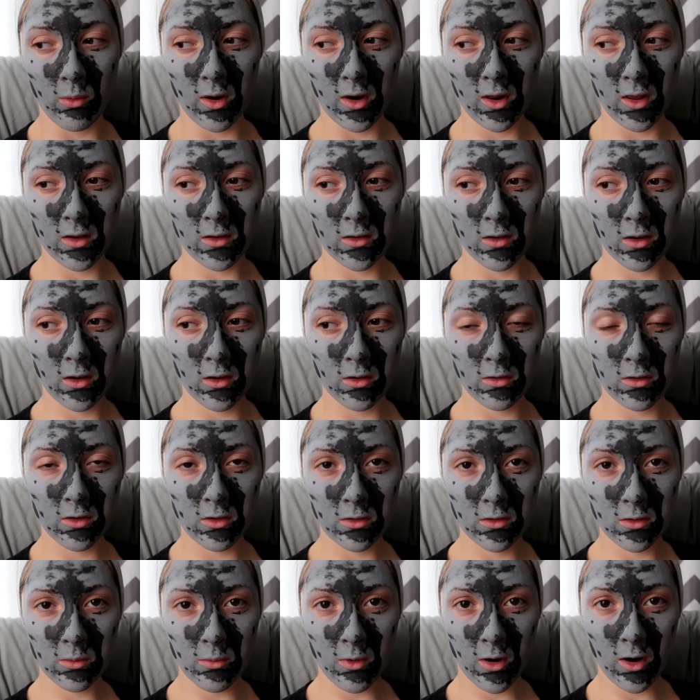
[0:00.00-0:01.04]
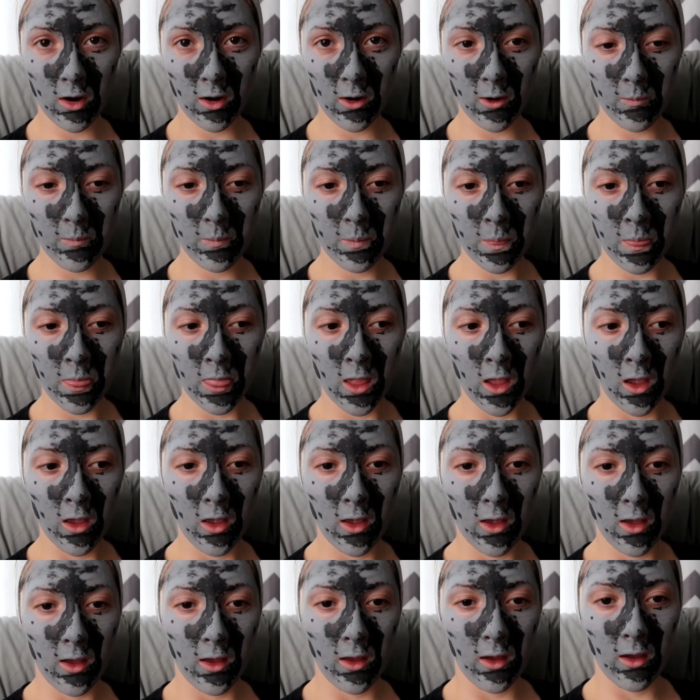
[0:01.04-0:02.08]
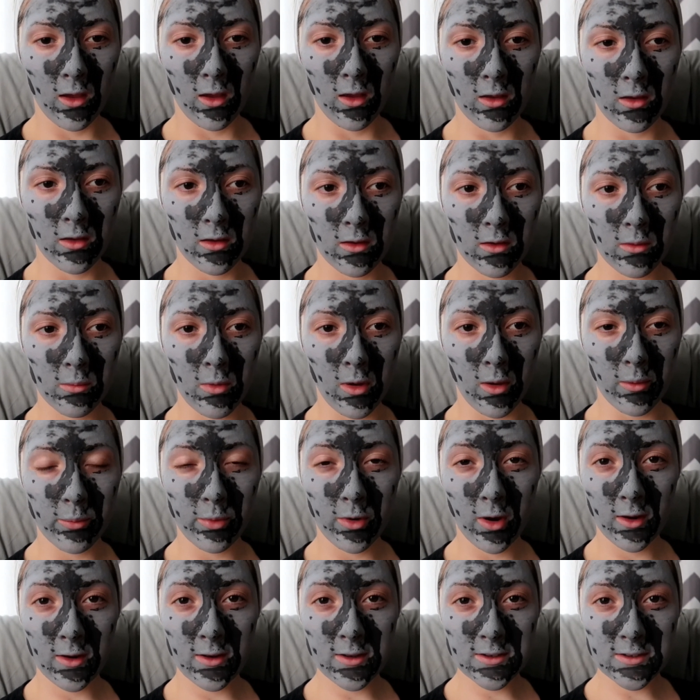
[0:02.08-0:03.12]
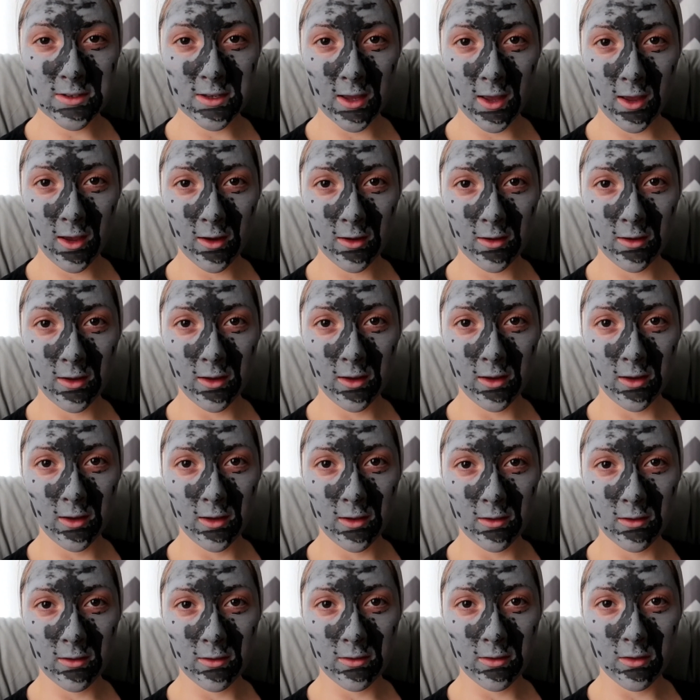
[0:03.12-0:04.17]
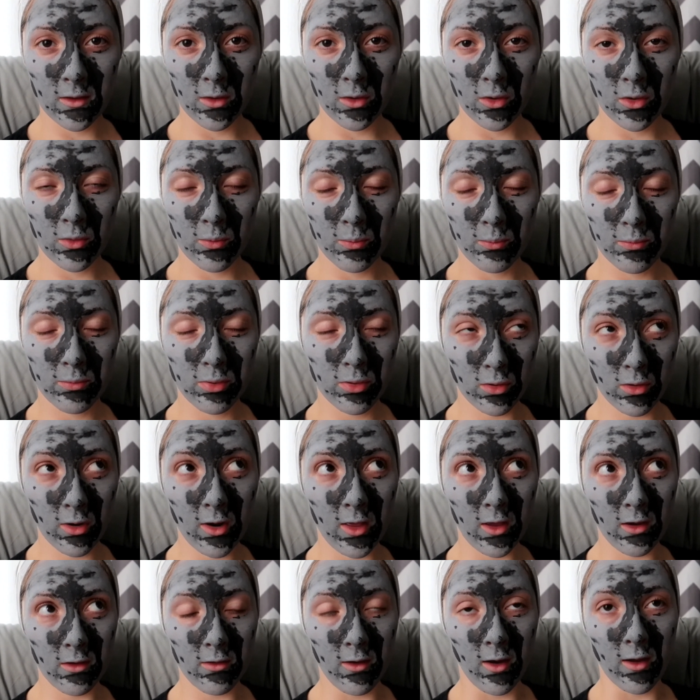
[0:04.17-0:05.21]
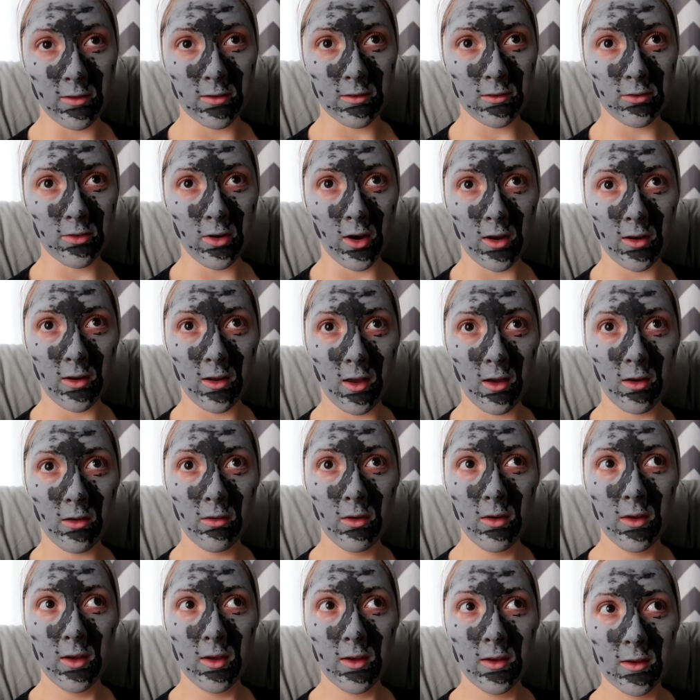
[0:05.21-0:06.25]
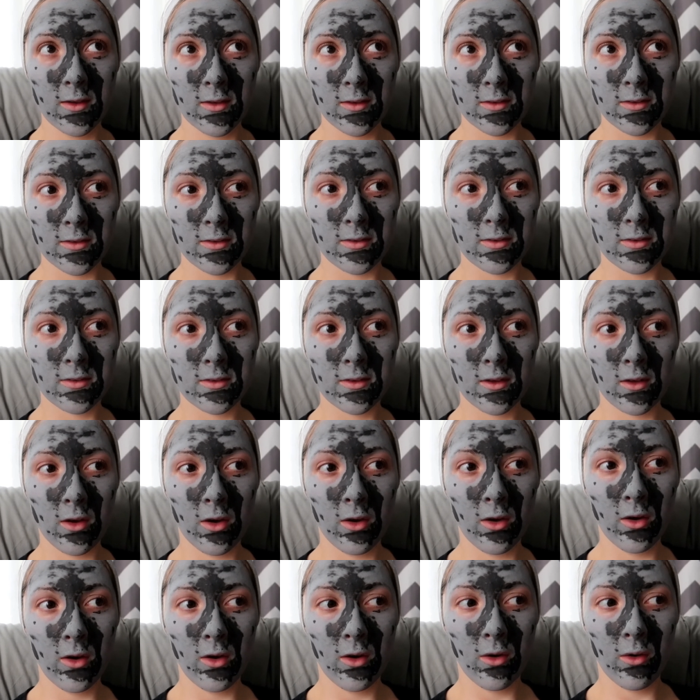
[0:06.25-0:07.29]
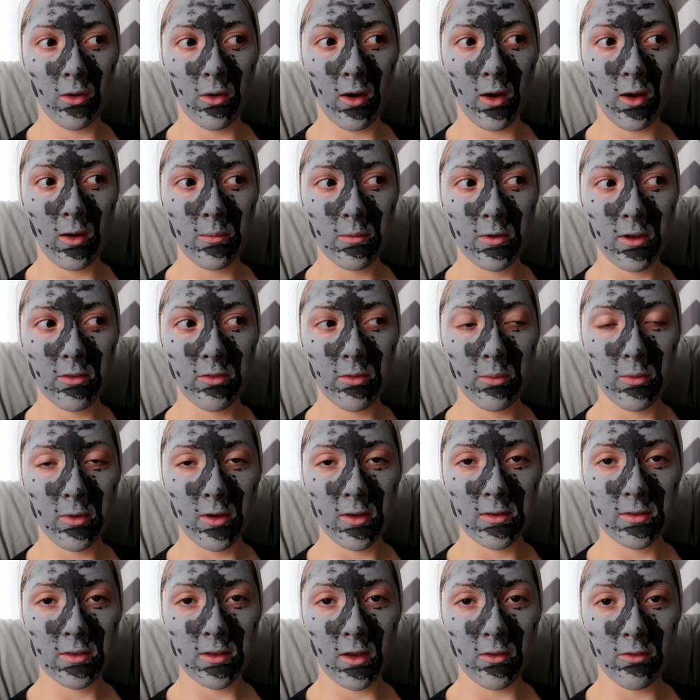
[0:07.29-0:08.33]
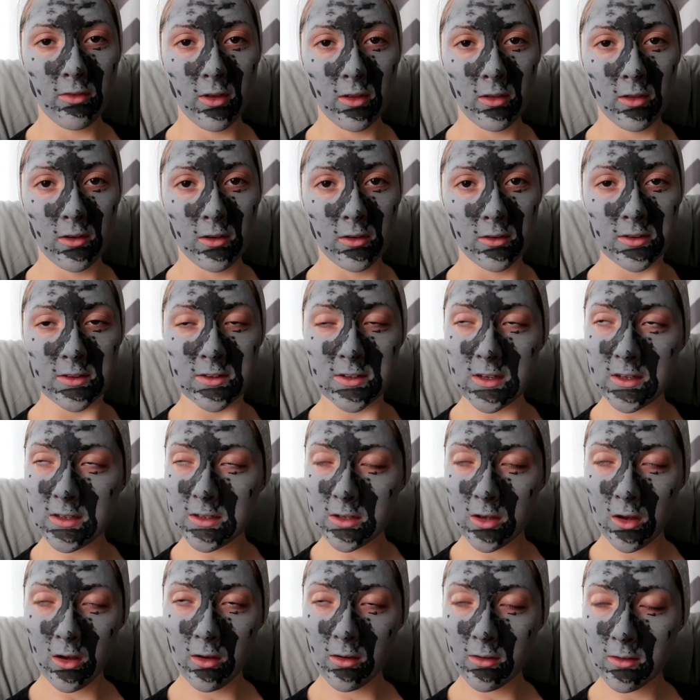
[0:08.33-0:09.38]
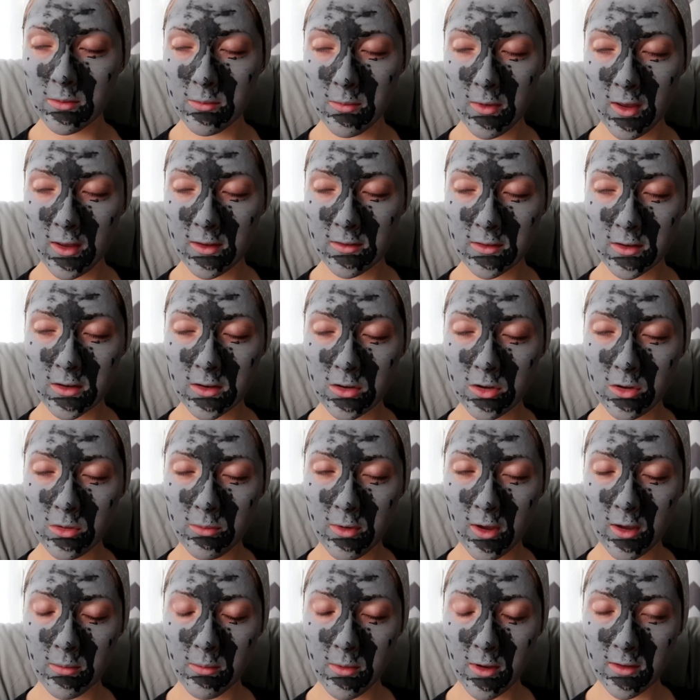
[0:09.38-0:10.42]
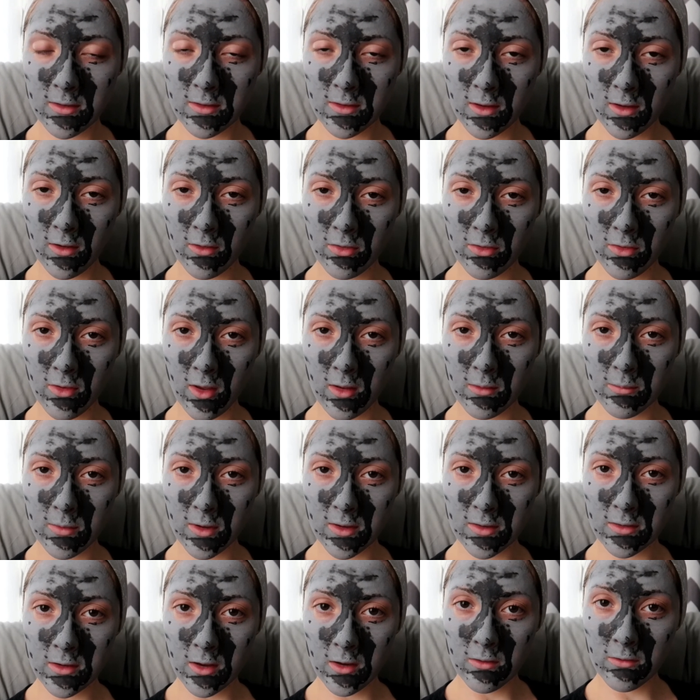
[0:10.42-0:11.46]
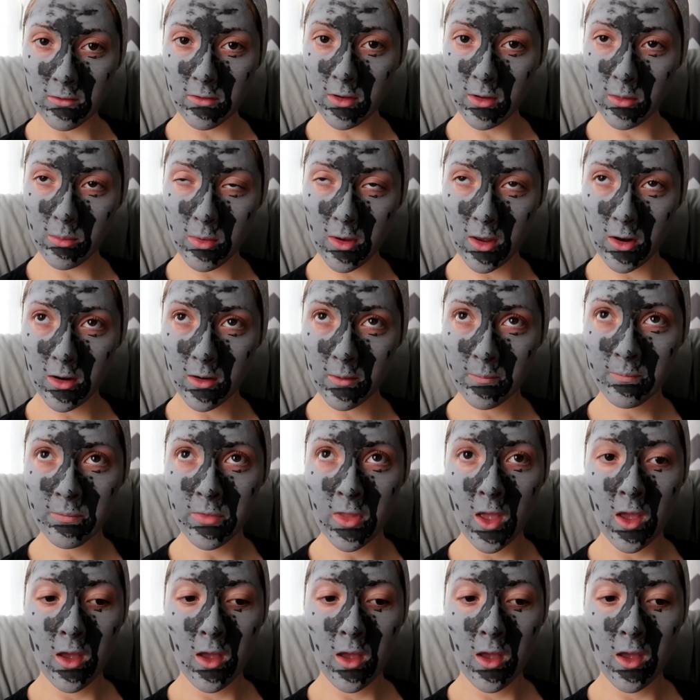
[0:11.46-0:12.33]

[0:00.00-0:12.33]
wedding to go to tomorrow. And my pregnancy acne is pretty aggressive right now. So I'm giving myself a little detox mask to make myself and my skin feel better.